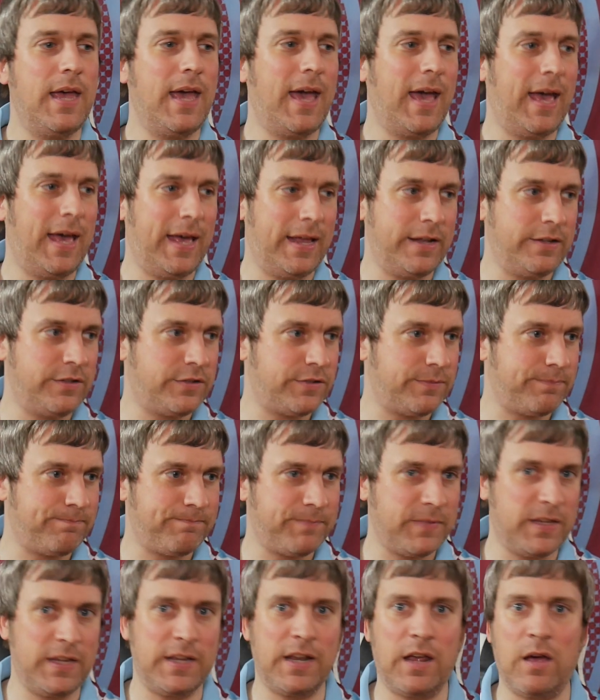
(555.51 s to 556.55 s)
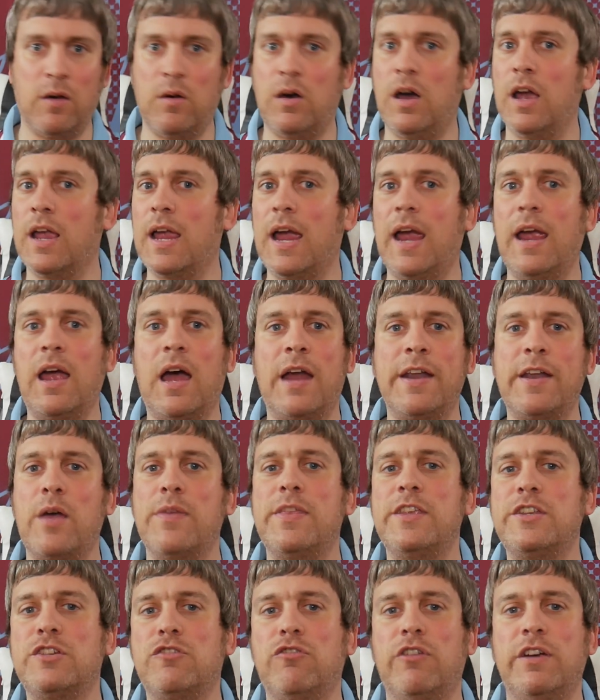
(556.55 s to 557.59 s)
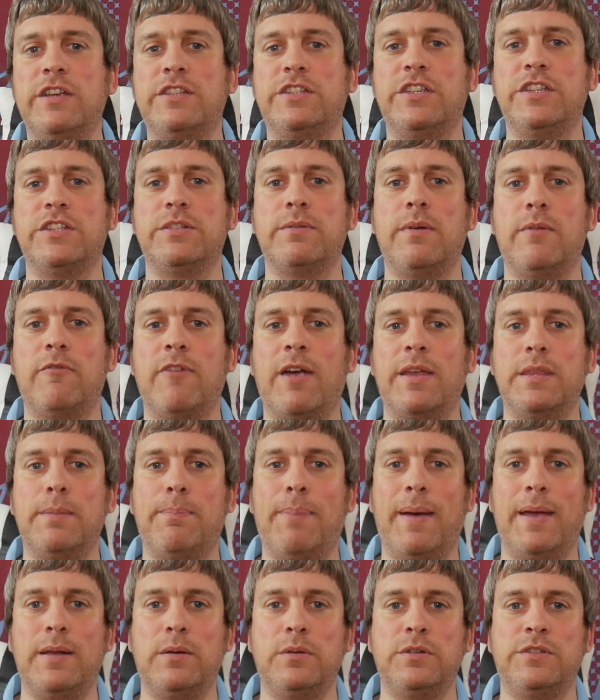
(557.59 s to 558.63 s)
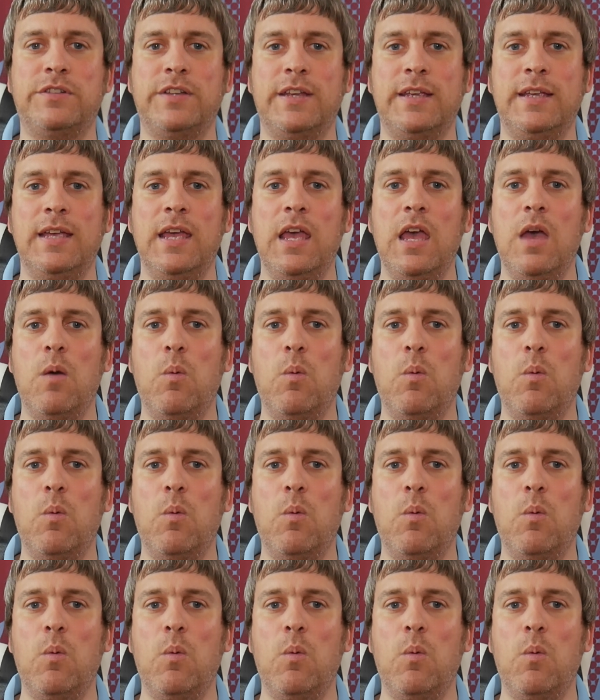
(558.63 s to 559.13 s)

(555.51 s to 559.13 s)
and you know, okay, I know there's criticism around the penalty,